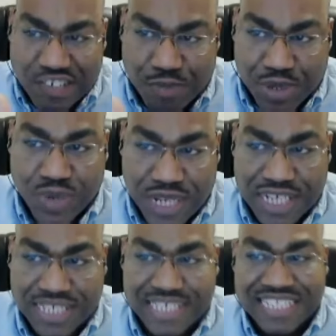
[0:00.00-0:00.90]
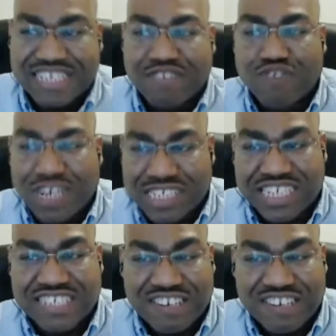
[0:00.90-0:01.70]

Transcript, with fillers: beauty, a sense of resonance